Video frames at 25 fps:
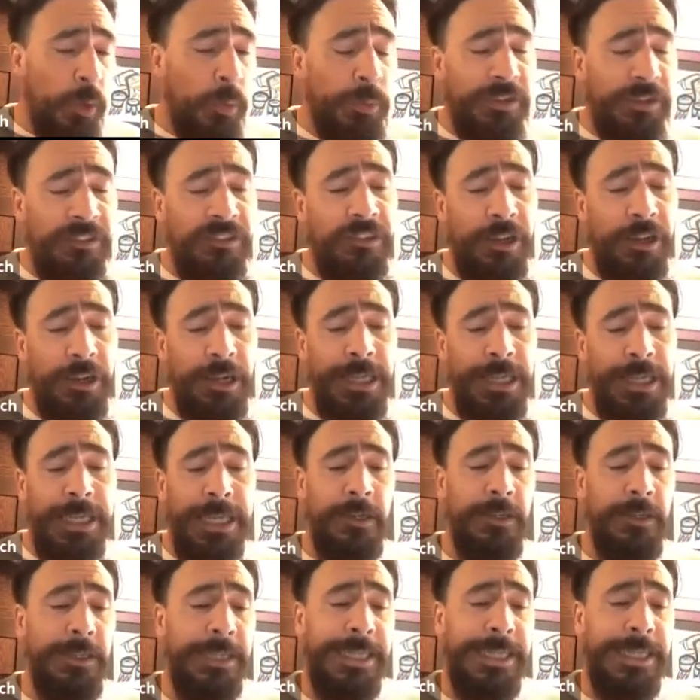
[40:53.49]
we started
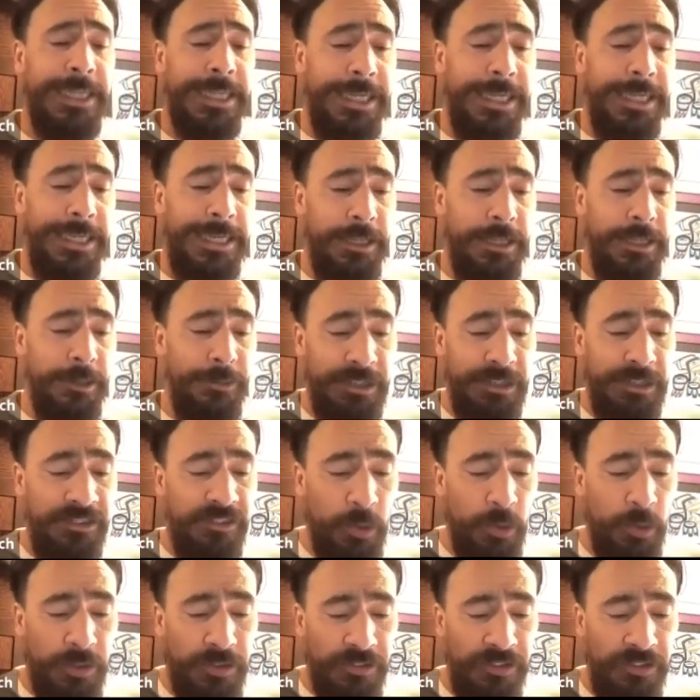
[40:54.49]
calculating the
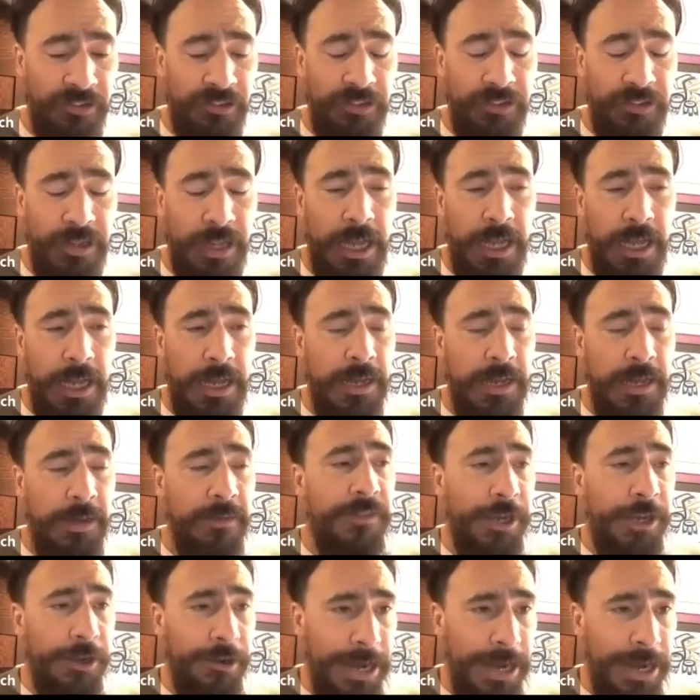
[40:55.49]
results
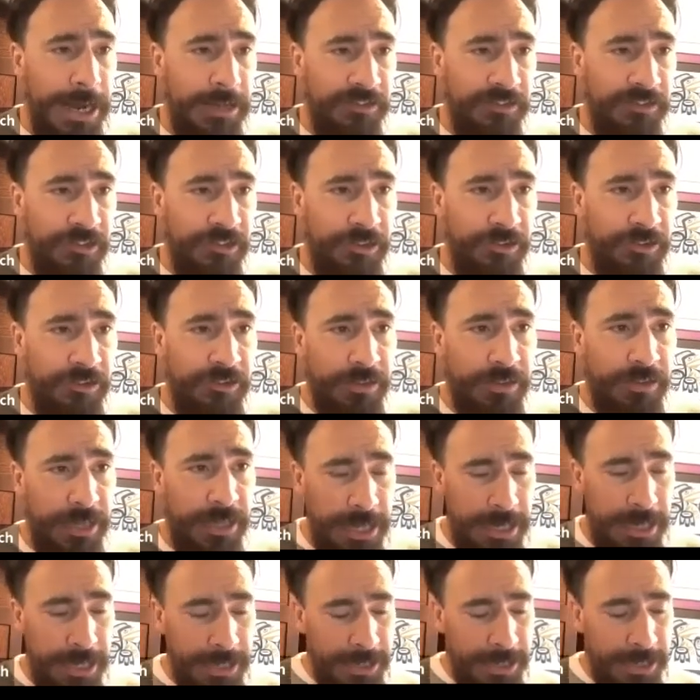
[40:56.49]
of their answers.
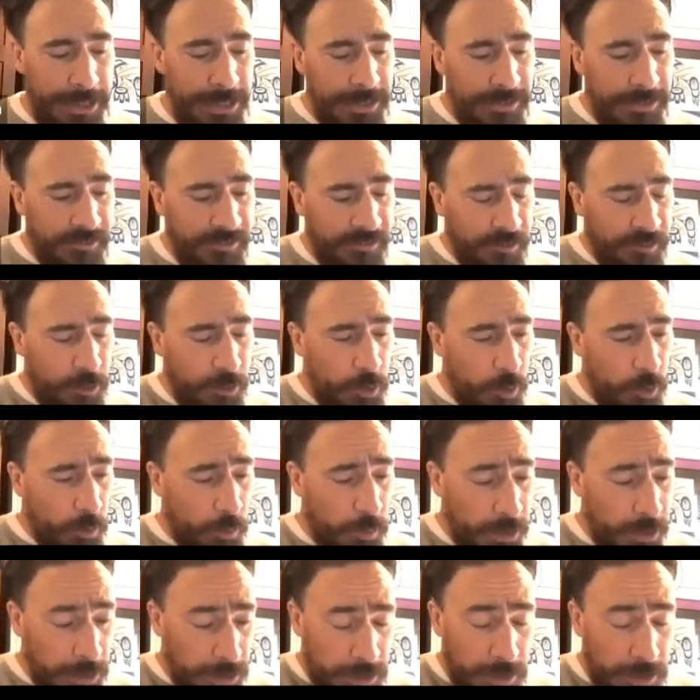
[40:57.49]
And
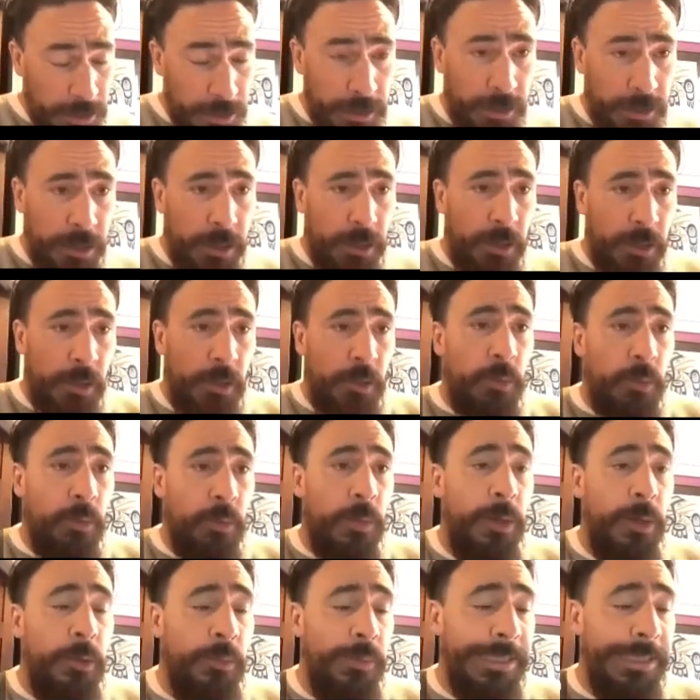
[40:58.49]
so
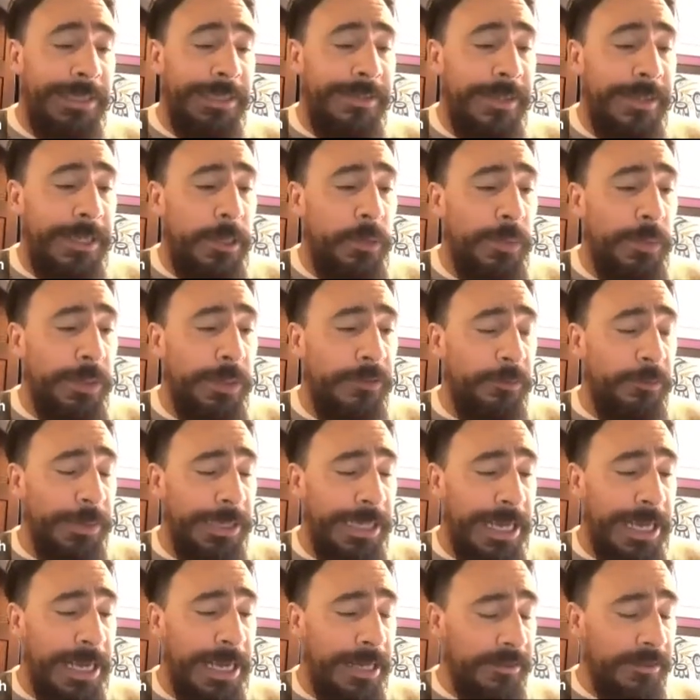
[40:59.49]
what we did was
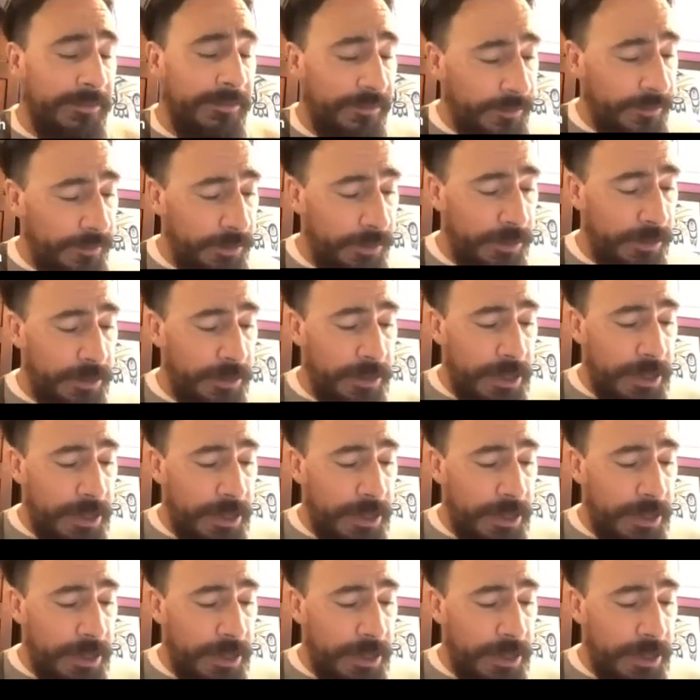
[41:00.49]
we asked,